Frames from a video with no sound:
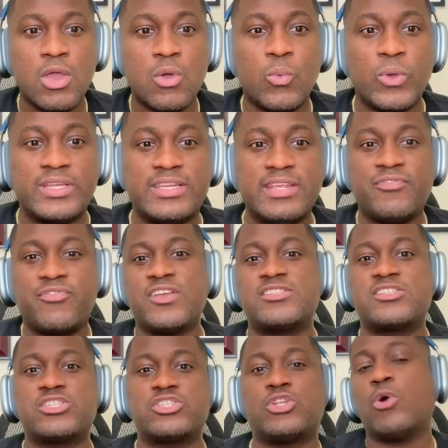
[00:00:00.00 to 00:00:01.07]
when
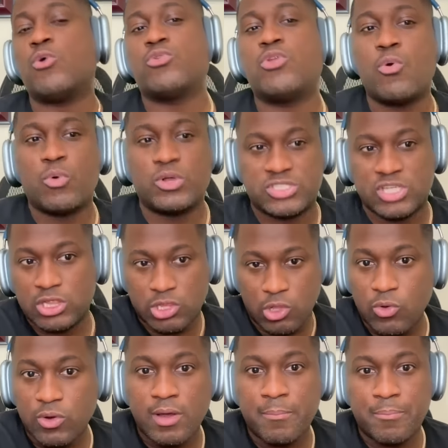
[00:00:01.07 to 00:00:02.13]
defenses don't know what to
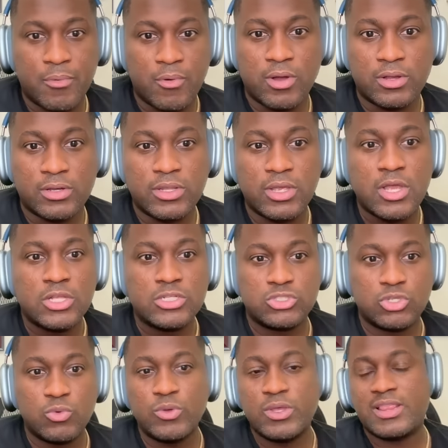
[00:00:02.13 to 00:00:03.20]
load up on.
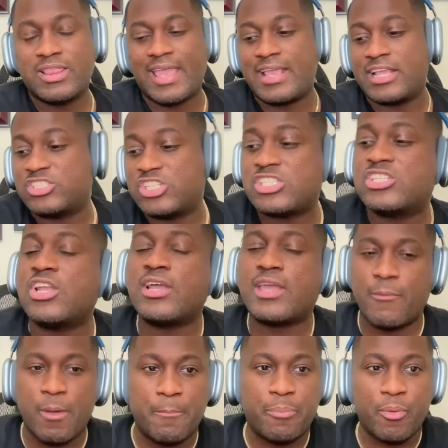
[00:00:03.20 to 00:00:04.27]
Do like just look
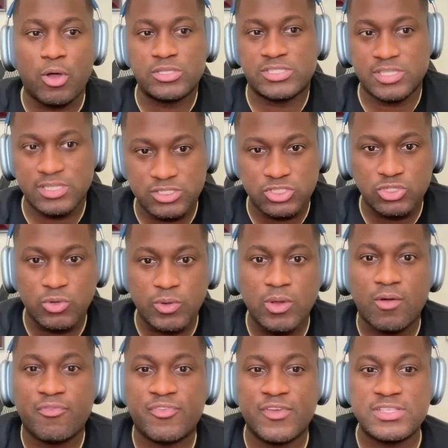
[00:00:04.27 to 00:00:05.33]
at what Boston is doing
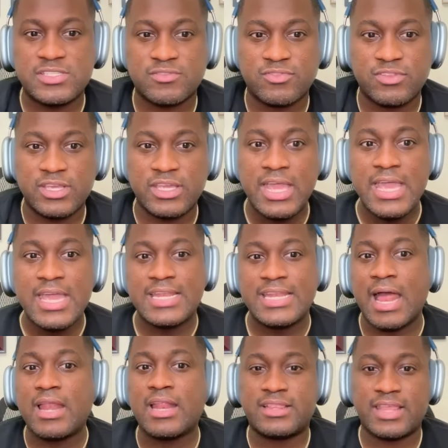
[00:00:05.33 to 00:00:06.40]
offensively
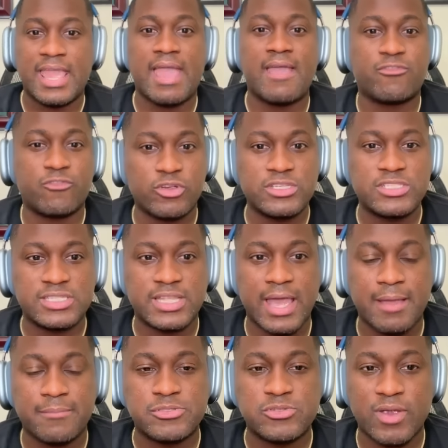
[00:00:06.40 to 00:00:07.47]
now that they have
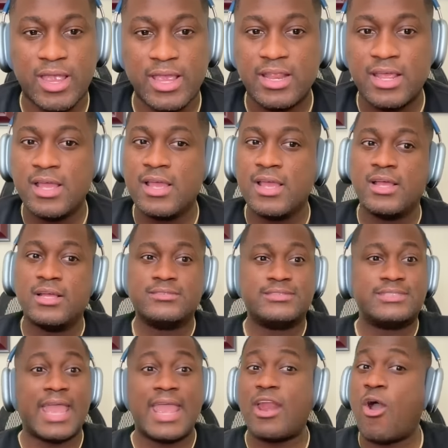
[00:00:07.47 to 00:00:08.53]
Kristaps, right?
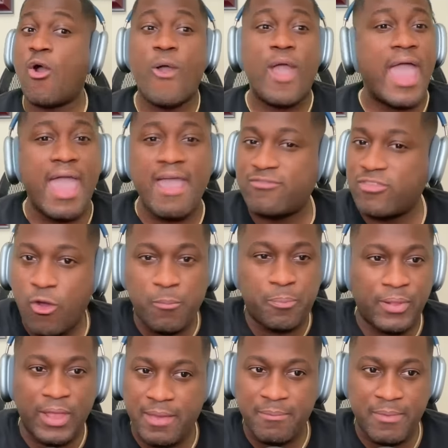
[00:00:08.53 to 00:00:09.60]
They don't have no
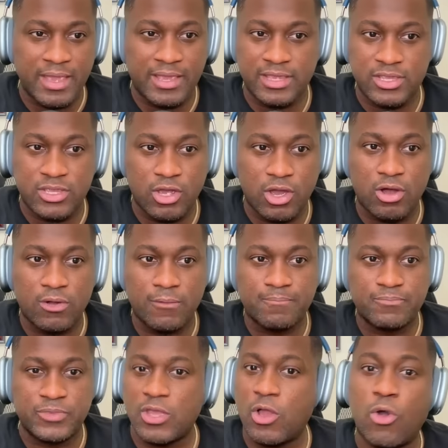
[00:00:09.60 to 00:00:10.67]
playmaking, y'all.
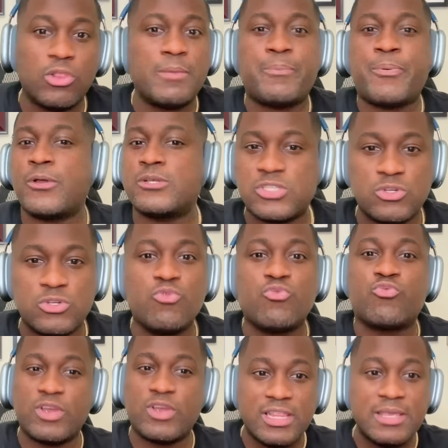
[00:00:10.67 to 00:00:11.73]
The only person who
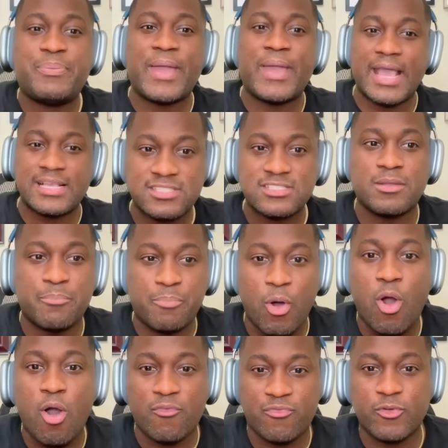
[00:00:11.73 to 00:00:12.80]
really passes the
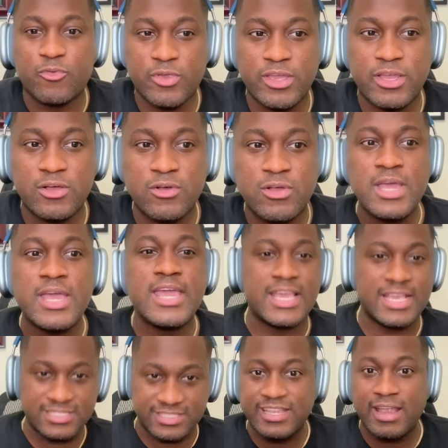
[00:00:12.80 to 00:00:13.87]
ball for real
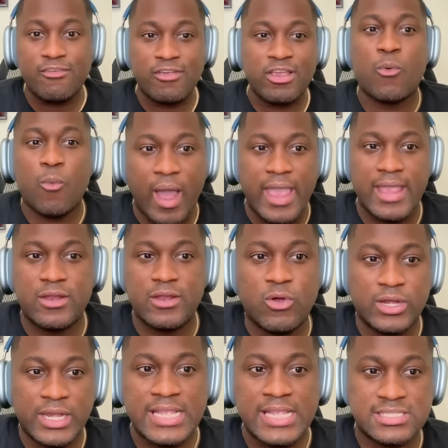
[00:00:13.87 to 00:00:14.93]
is Derrick White
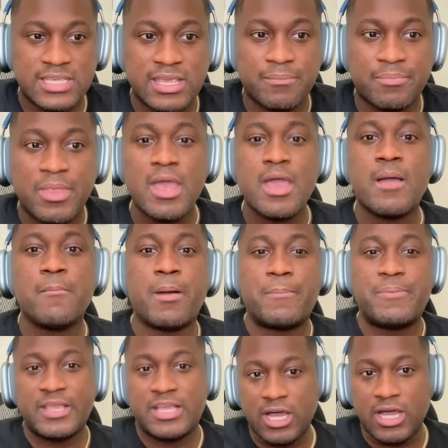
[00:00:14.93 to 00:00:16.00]
on that team. But
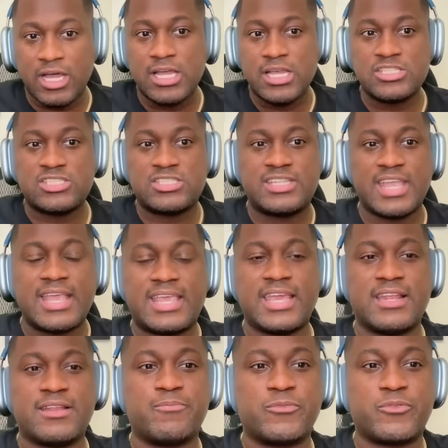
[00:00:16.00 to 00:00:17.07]
because they
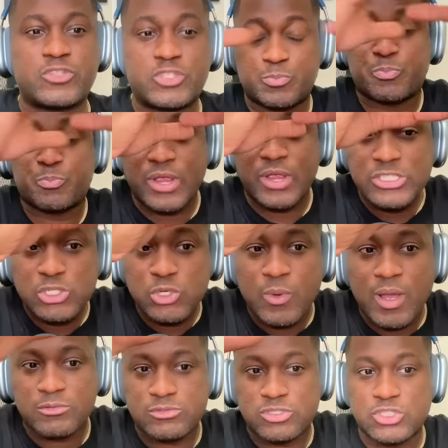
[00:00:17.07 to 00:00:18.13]
can spread you
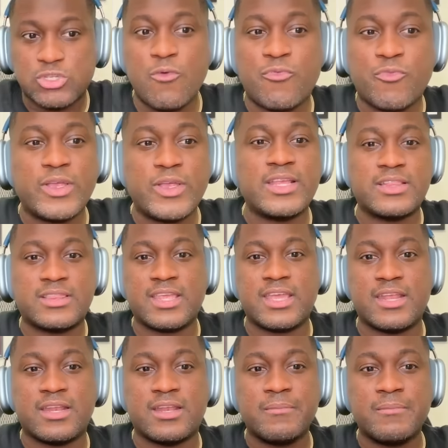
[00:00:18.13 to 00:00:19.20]
out so freaking
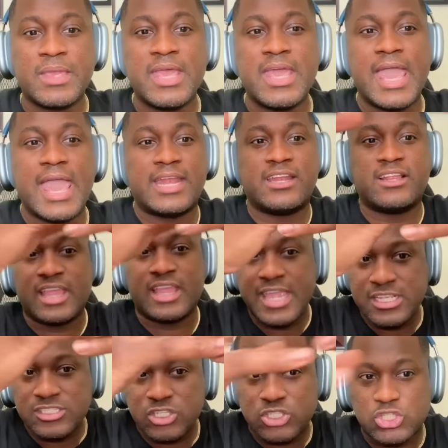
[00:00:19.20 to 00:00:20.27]
thin and the
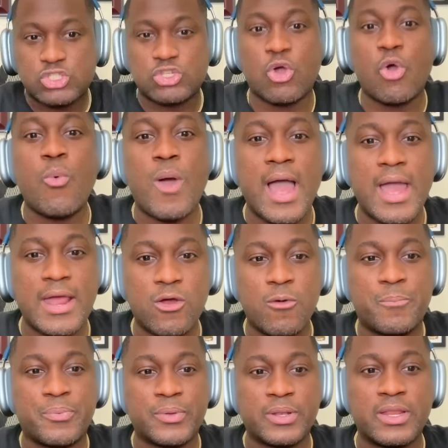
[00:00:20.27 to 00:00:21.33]
lanes are so wide
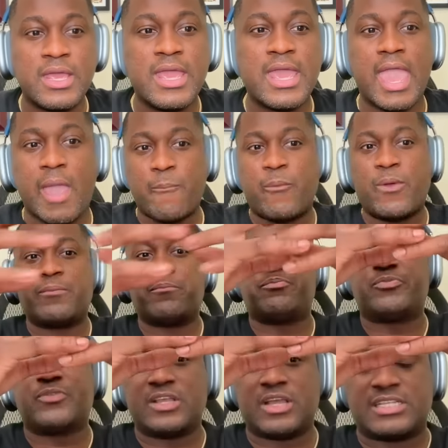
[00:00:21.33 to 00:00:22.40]
open, and when
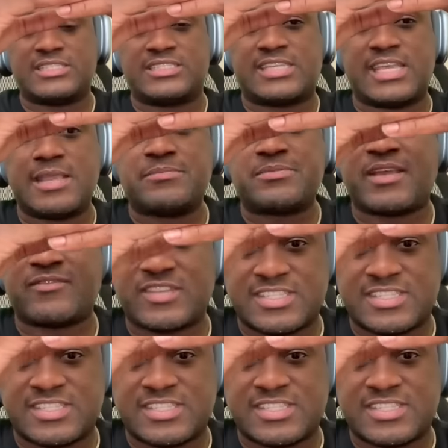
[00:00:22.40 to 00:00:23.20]
uh, teams have to